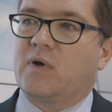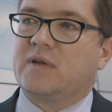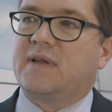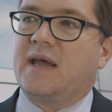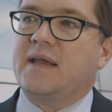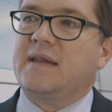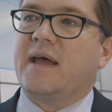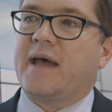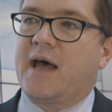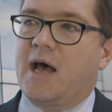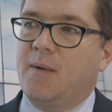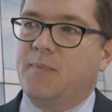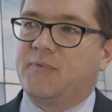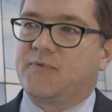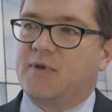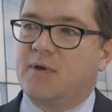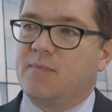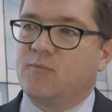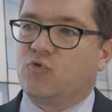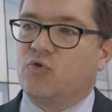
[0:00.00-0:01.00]
data helps
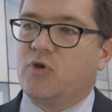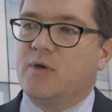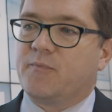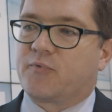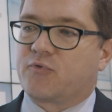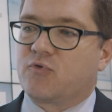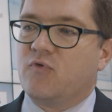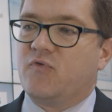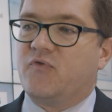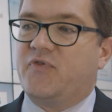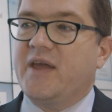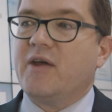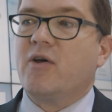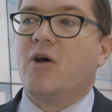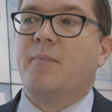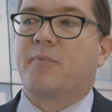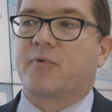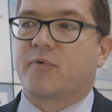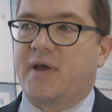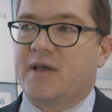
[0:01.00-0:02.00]
them to improve their
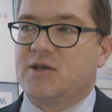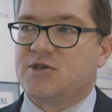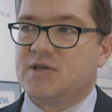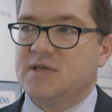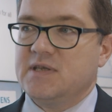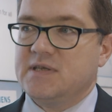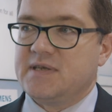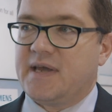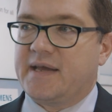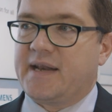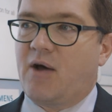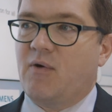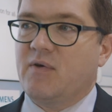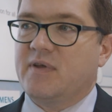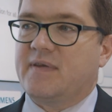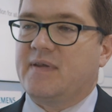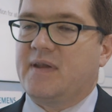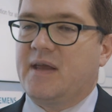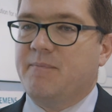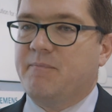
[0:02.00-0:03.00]
operations and how
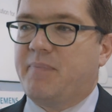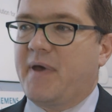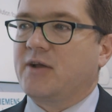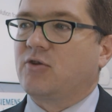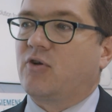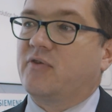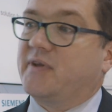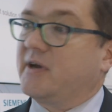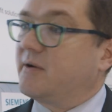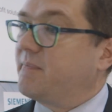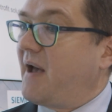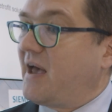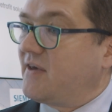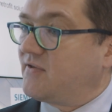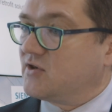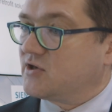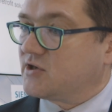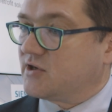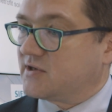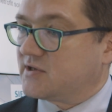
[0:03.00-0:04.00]
it has an impact on their
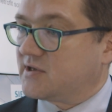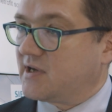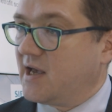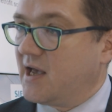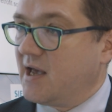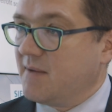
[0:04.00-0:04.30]
passengers.